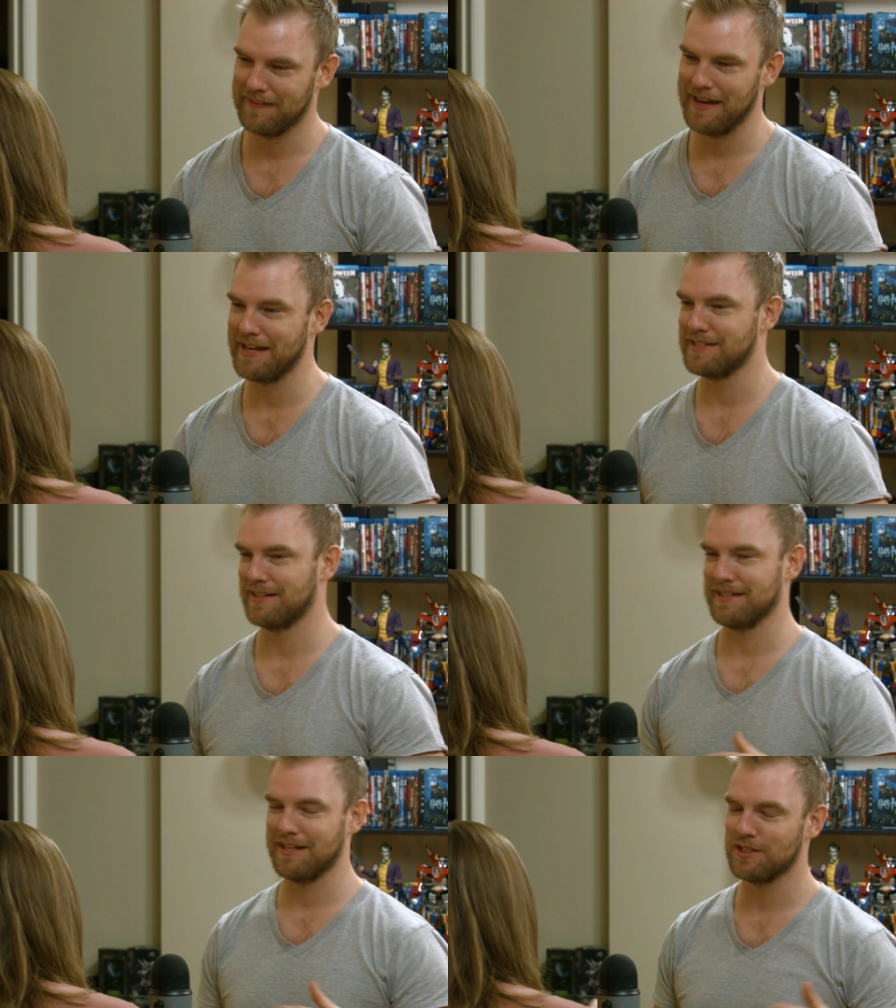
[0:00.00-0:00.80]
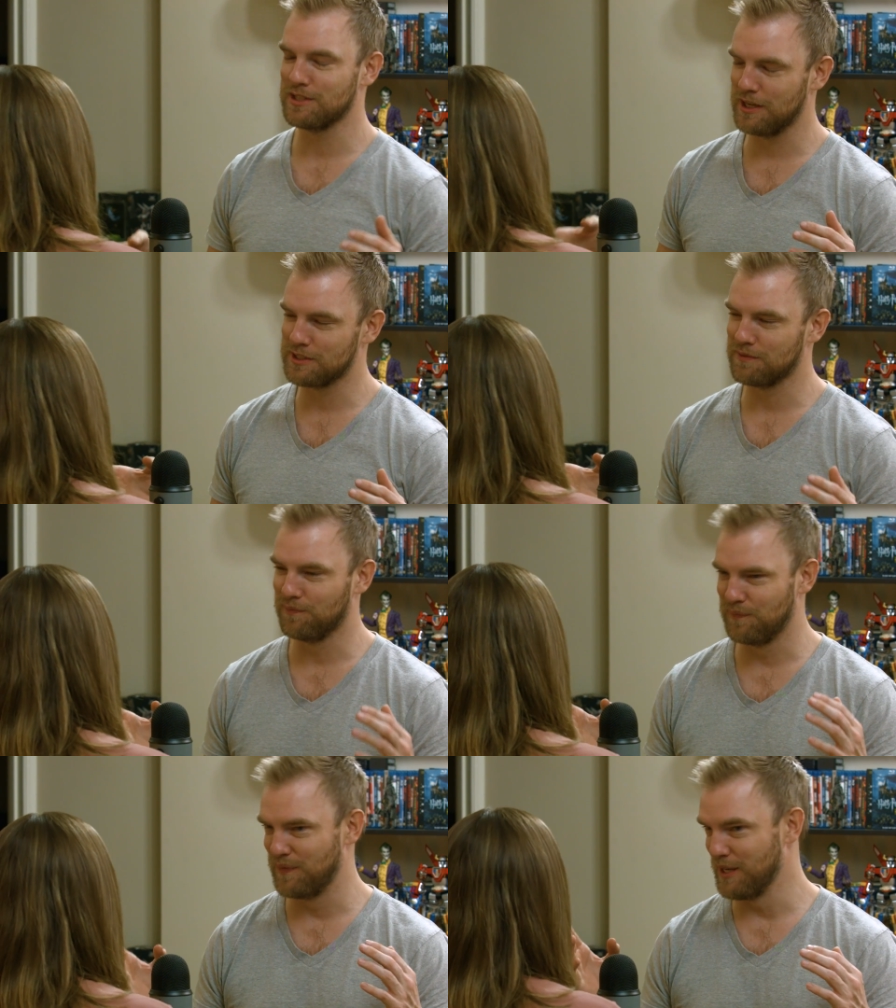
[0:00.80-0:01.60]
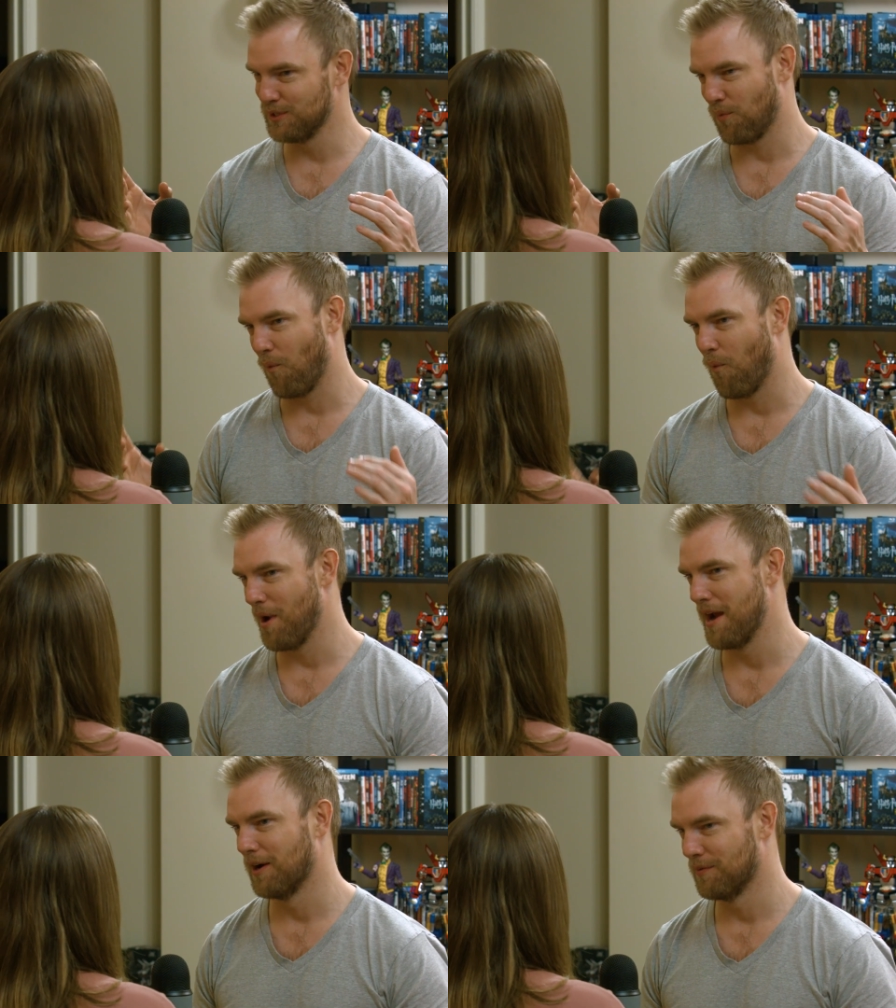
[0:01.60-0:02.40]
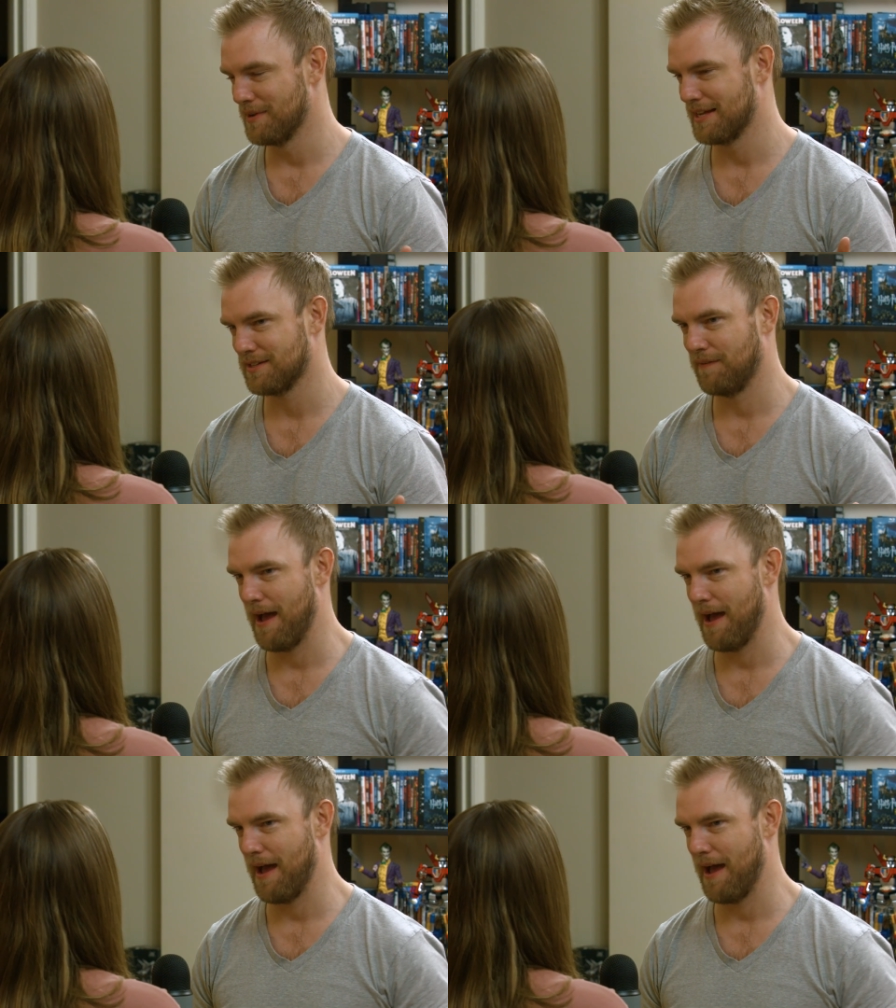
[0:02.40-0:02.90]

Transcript: It just feels weird when stuff